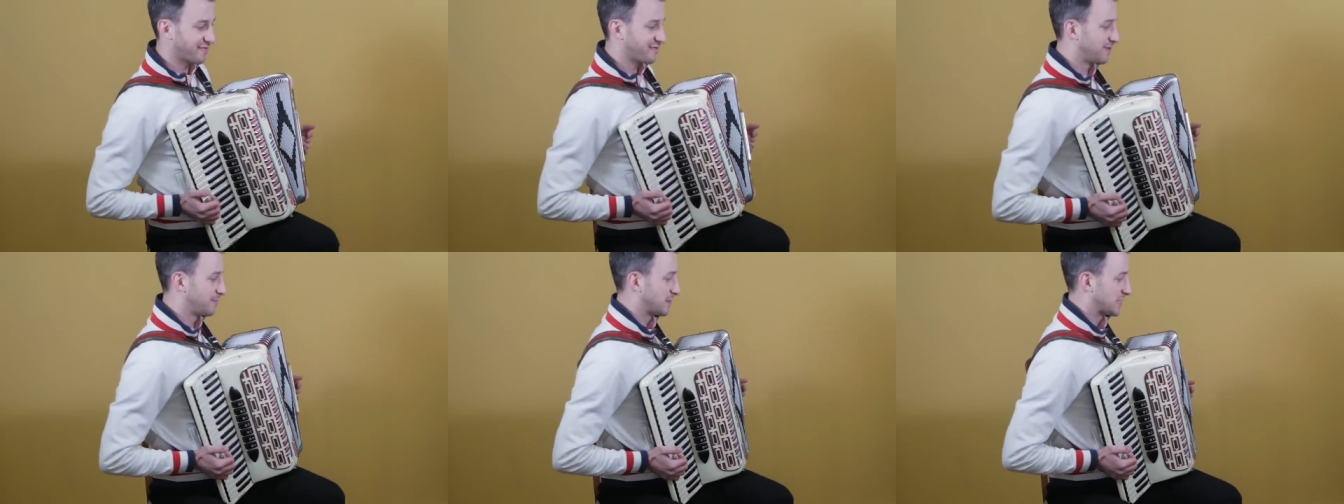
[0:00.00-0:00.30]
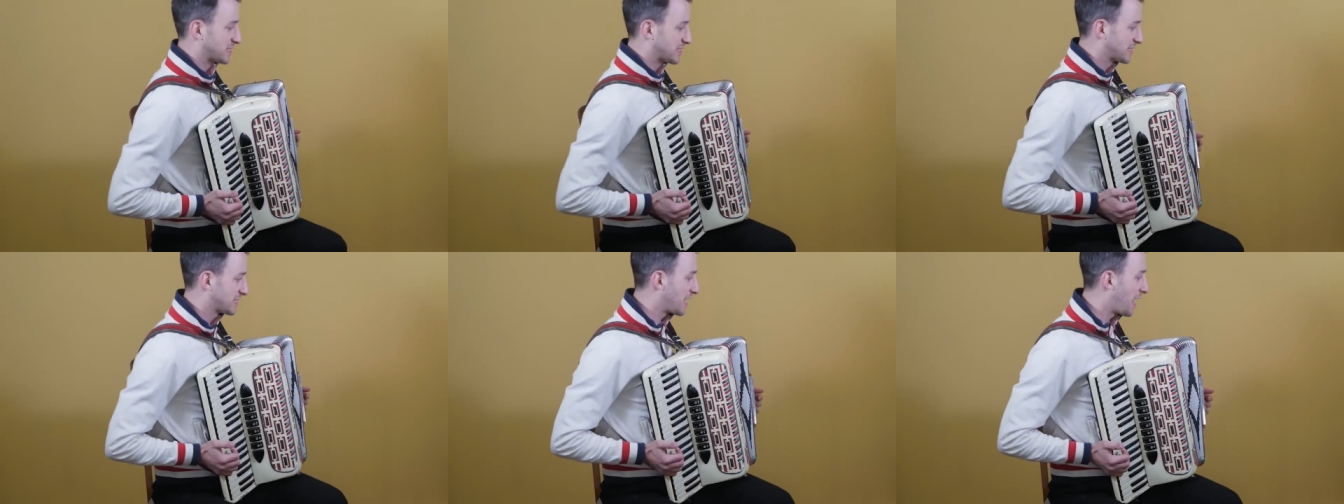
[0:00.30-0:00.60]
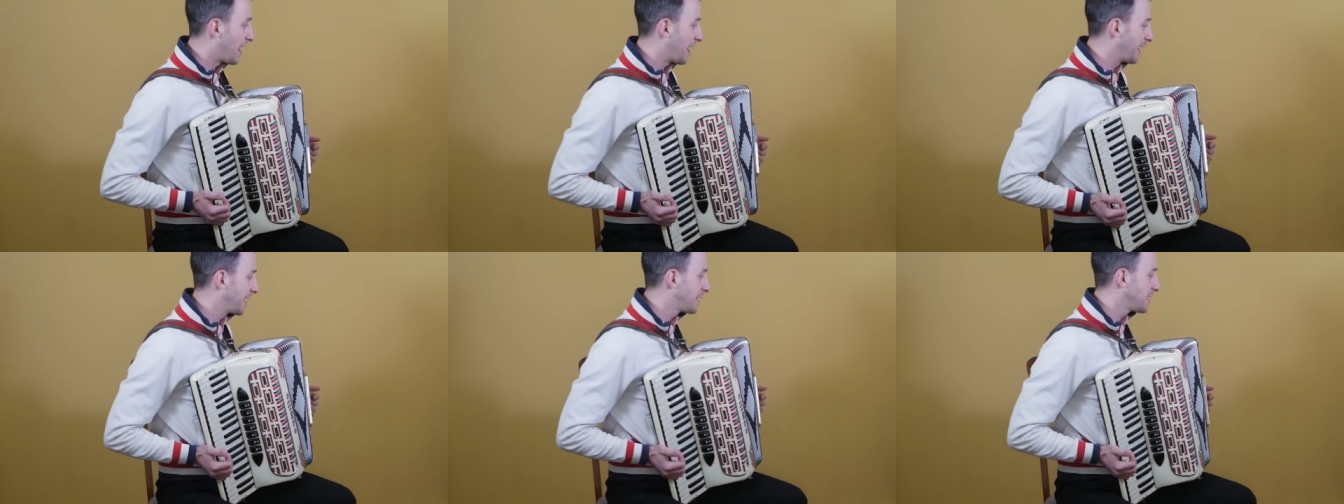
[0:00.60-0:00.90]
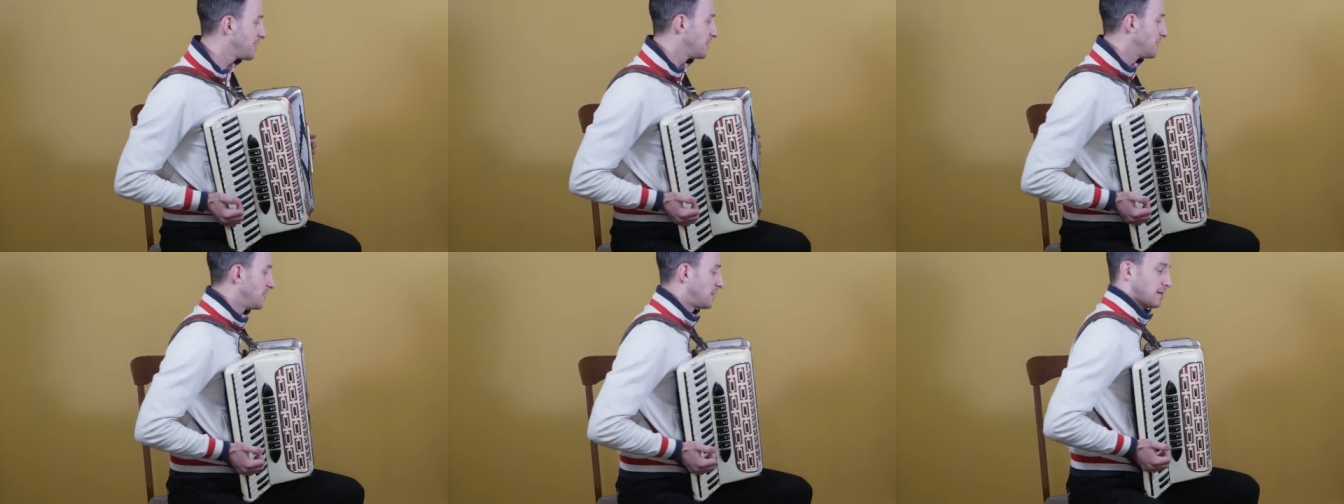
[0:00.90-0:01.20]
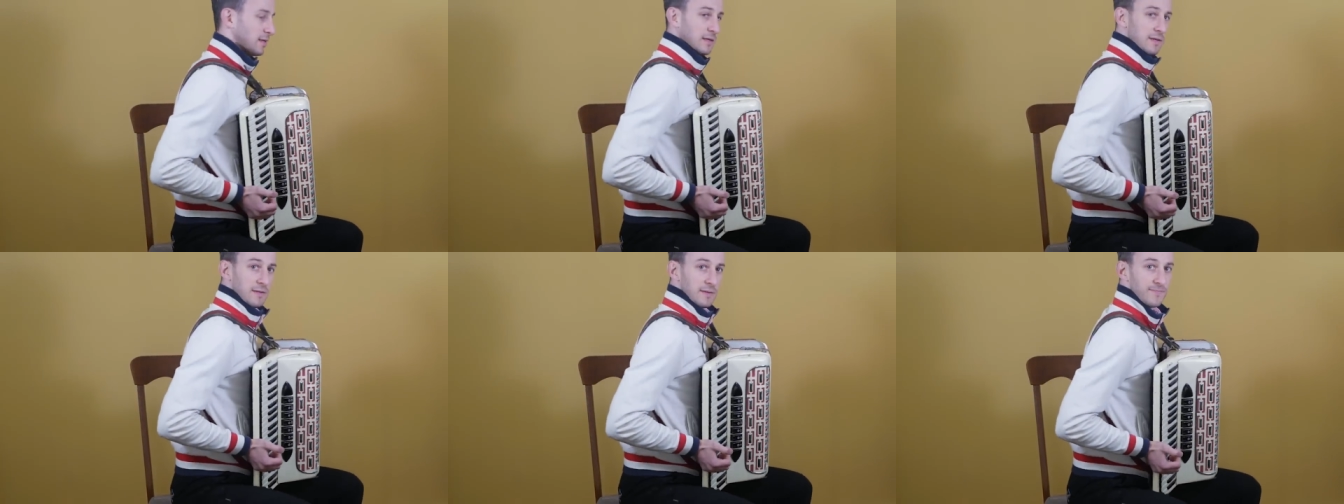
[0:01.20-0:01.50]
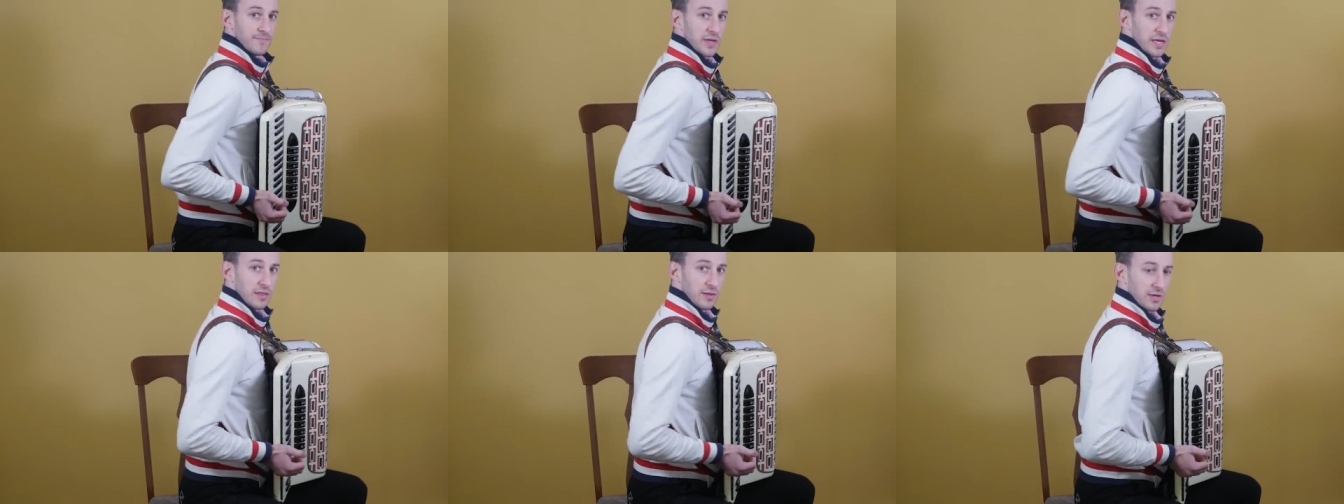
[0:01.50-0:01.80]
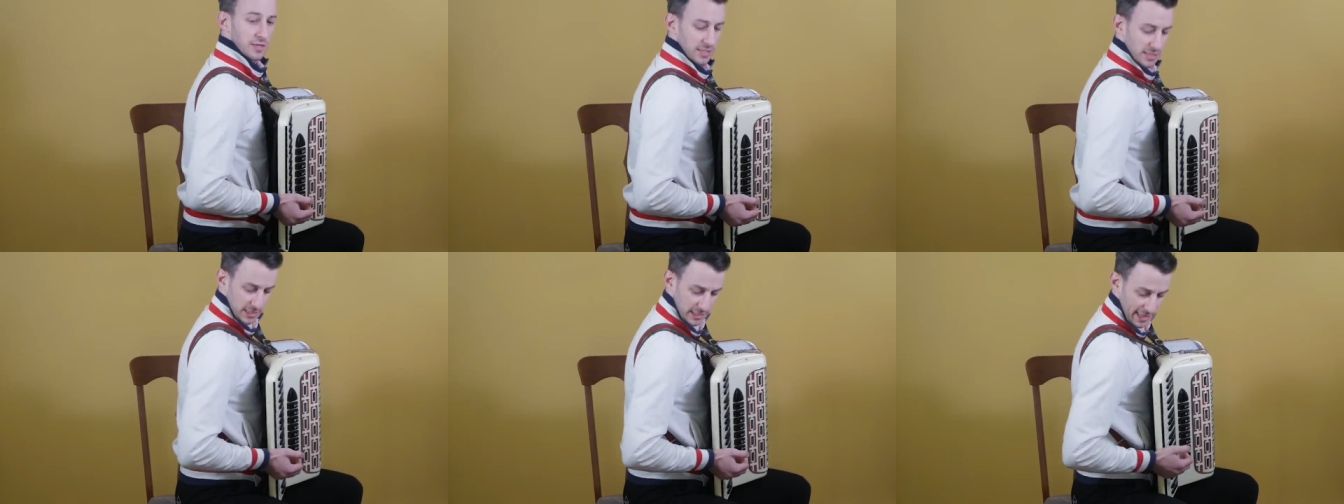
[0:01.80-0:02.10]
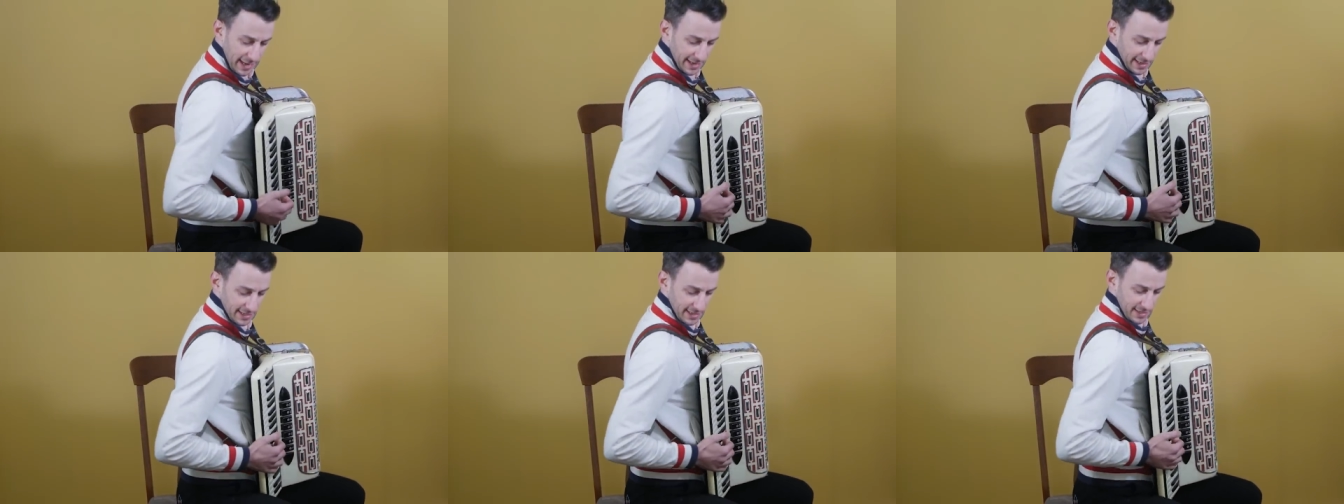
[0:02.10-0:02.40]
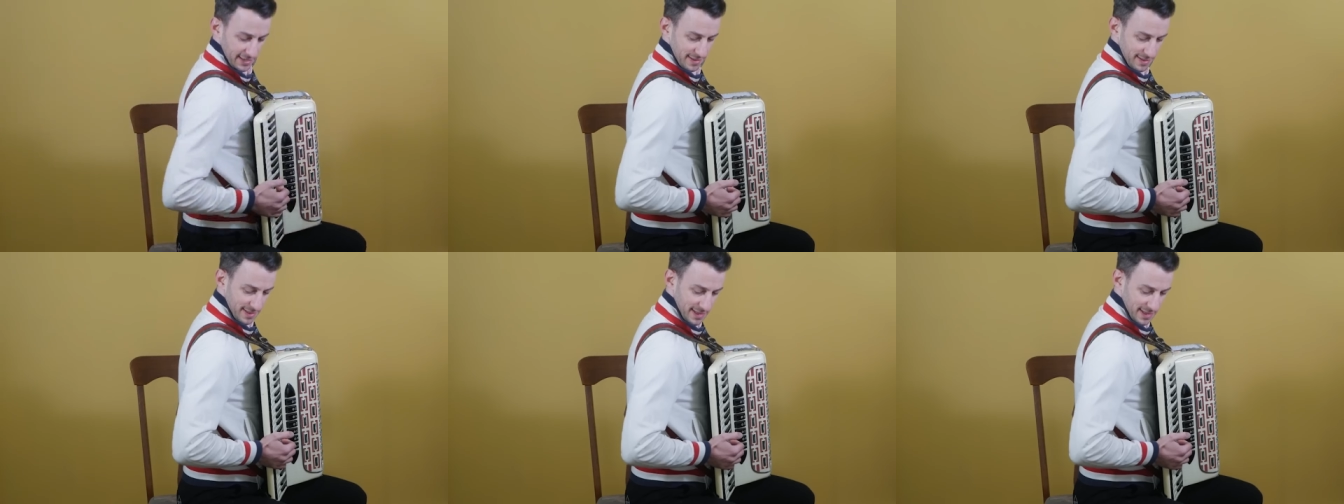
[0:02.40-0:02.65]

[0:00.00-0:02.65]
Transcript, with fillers: From the side, it looks like